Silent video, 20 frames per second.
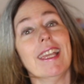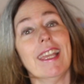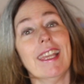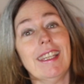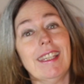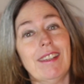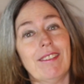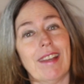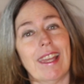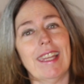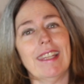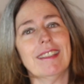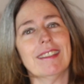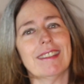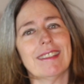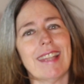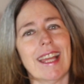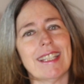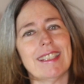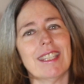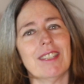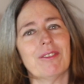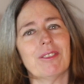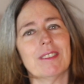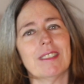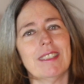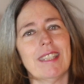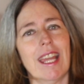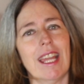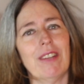Anyway, that's it
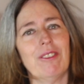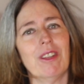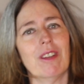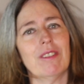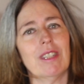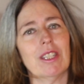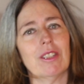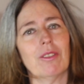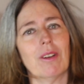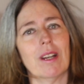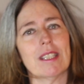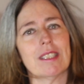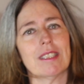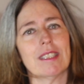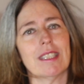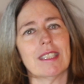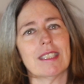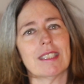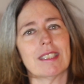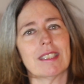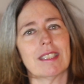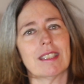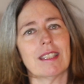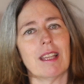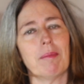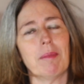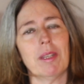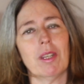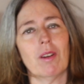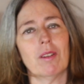for today. If you have any questions,
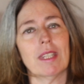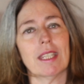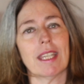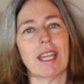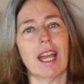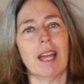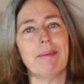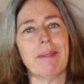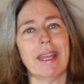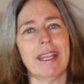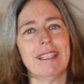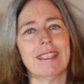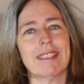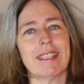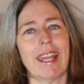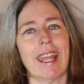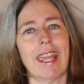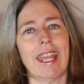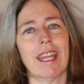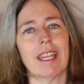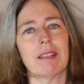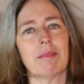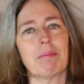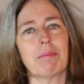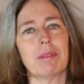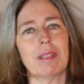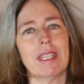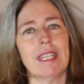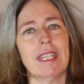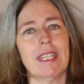let me know in the comments, and
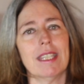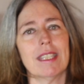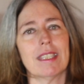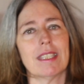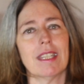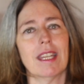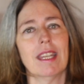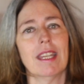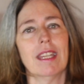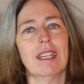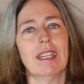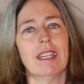please